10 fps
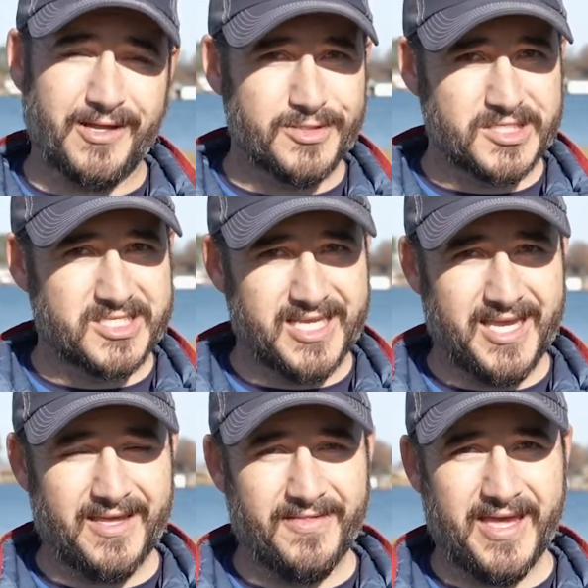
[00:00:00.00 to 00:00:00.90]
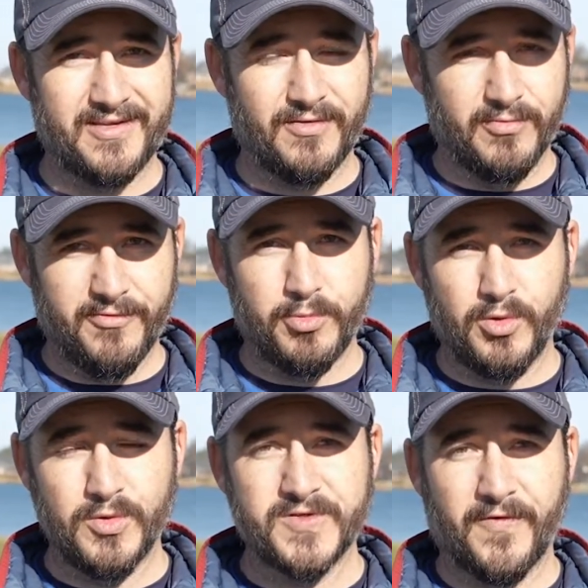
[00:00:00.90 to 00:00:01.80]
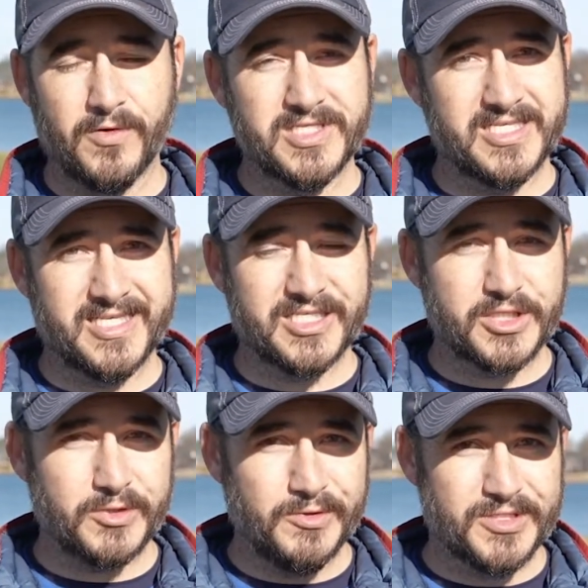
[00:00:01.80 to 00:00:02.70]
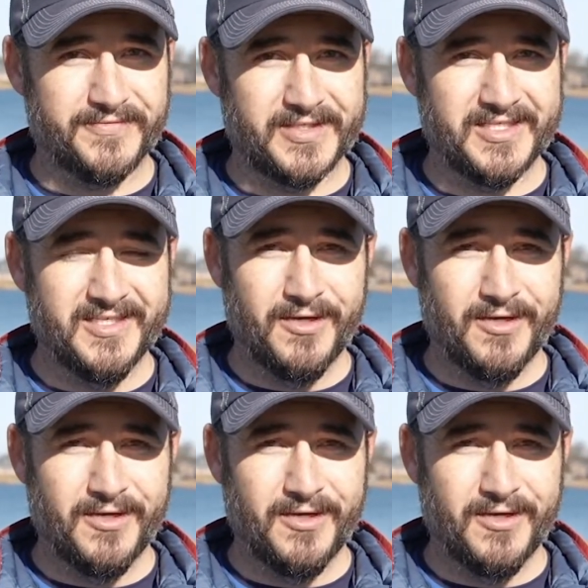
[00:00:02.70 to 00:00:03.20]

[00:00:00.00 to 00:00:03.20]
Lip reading: I'll just say that River Pools focuses exclusively